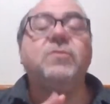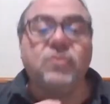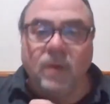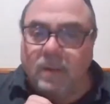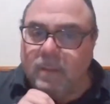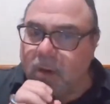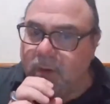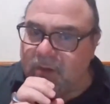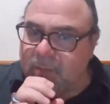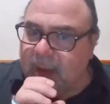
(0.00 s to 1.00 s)
Strongbow
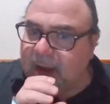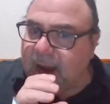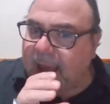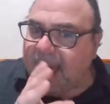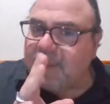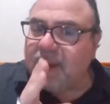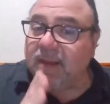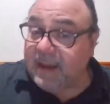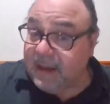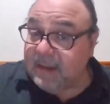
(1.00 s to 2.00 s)
always made it a habit,
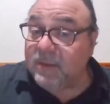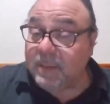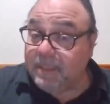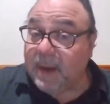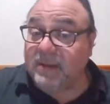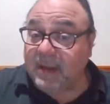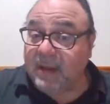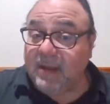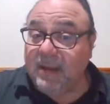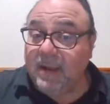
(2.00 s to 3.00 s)
like he did with
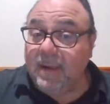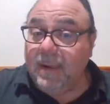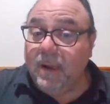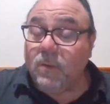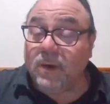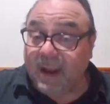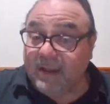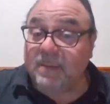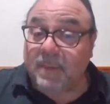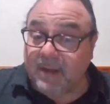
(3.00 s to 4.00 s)
Bundy, when I
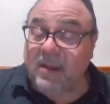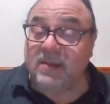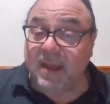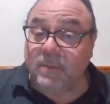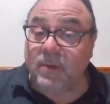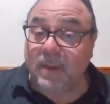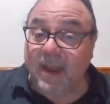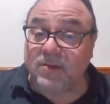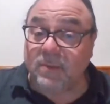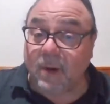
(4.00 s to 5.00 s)
did Bundy's debut
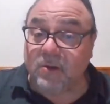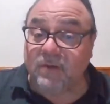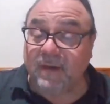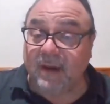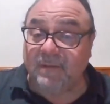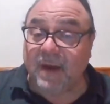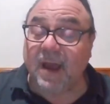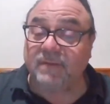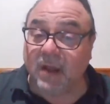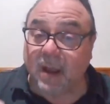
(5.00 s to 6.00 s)
match in March of
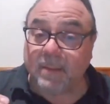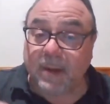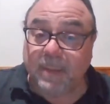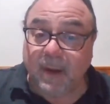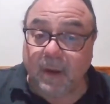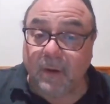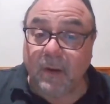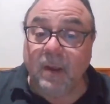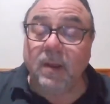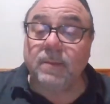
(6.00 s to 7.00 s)
'85, to come up and go,
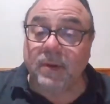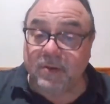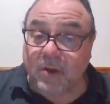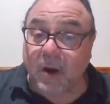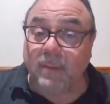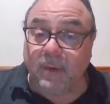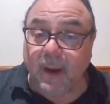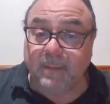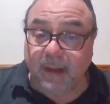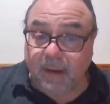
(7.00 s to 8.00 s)
put his arm
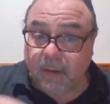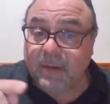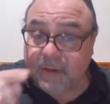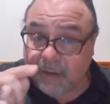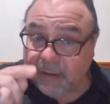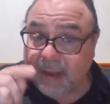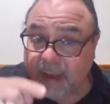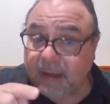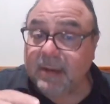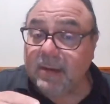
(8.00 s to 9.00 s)
around me and go, it's a good
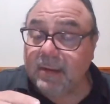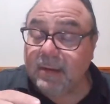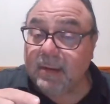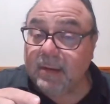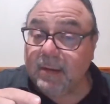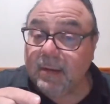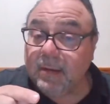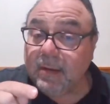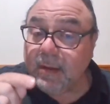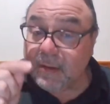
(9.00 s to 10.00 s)
kid.
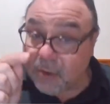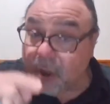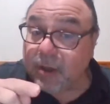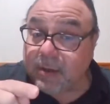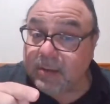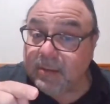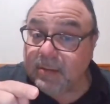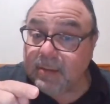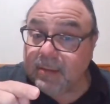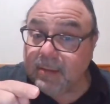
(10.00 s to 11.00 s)
He's good.
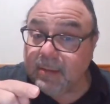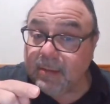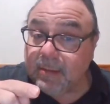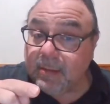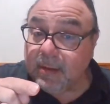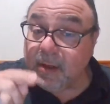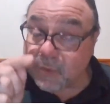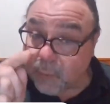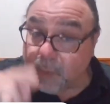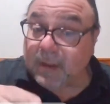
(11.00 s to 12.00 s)

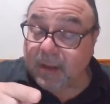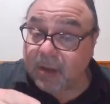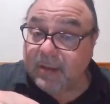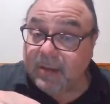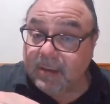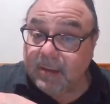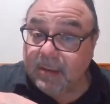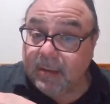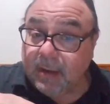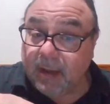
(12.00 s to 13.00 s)
He's really good.
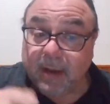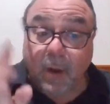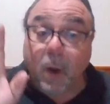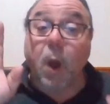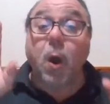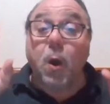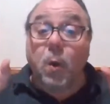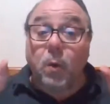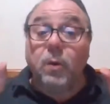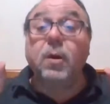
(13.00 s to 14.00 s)
And they go,
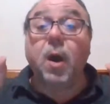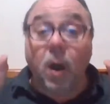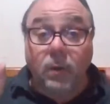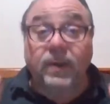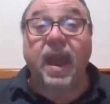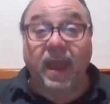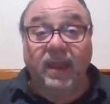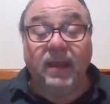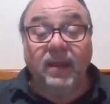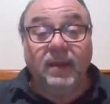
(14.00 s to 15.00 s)
oh, okay.